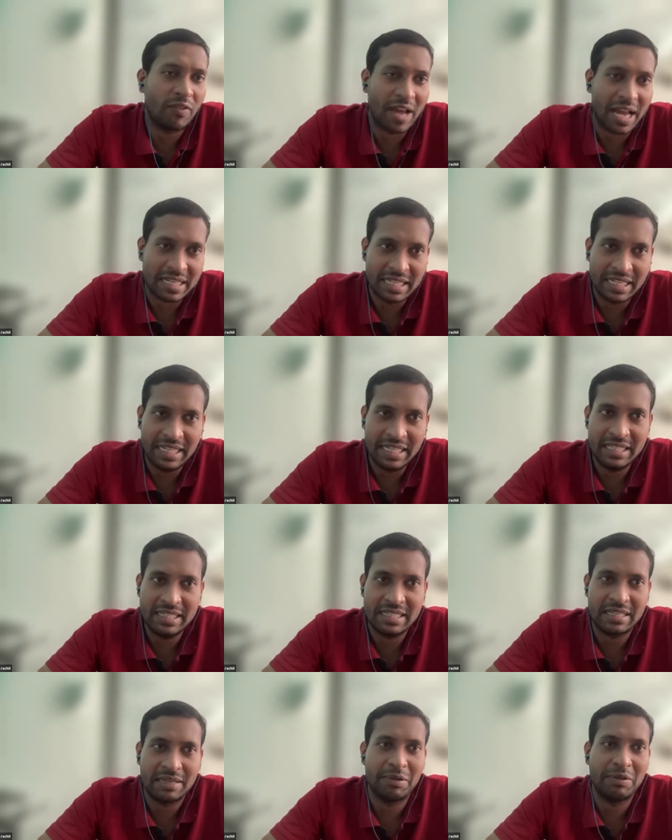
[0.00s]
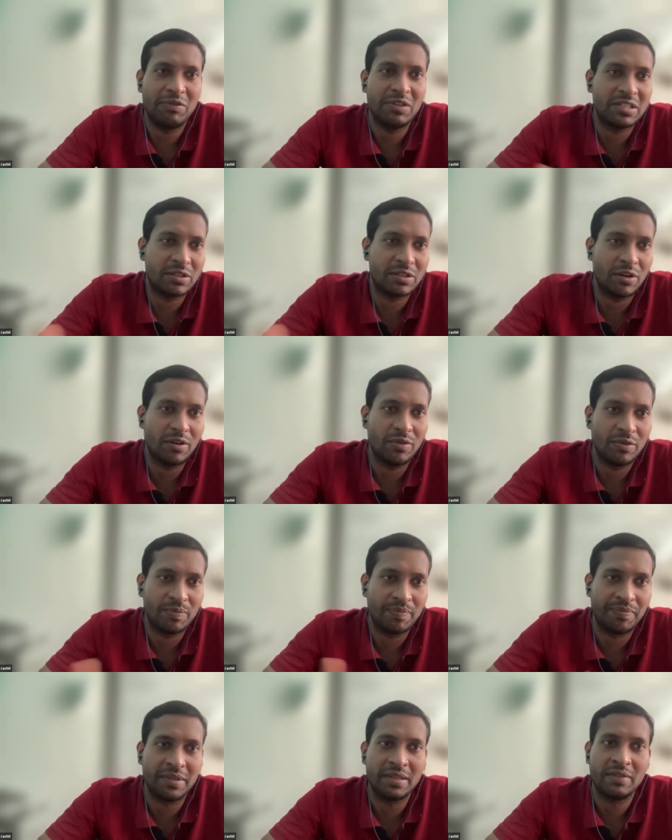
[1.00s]
vaccines. I mean, we saw
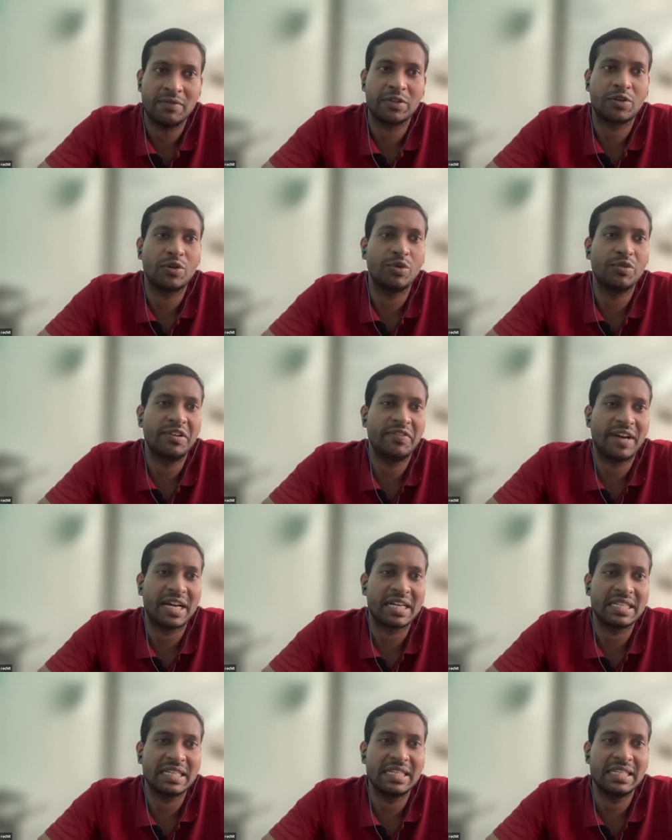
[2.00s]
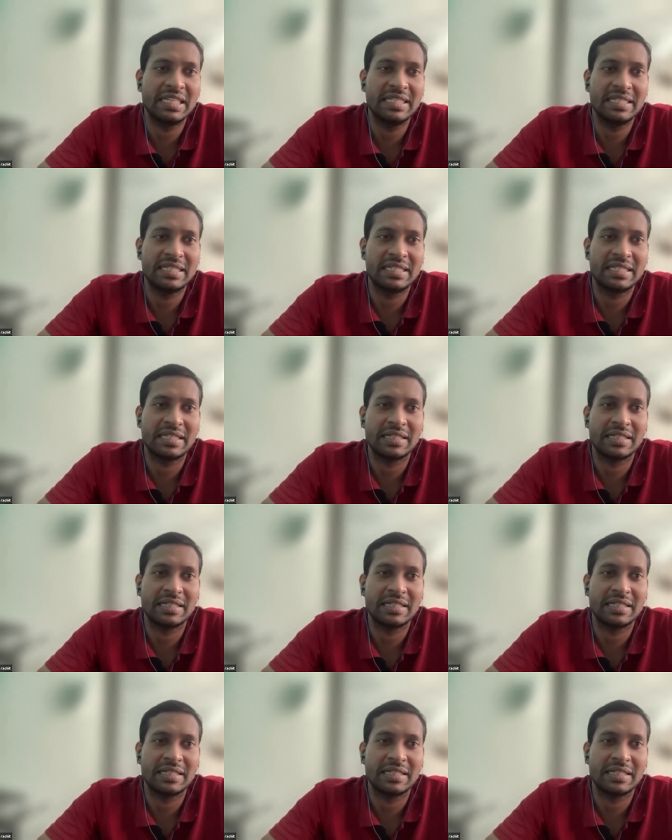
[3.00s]
with COVID vaccines,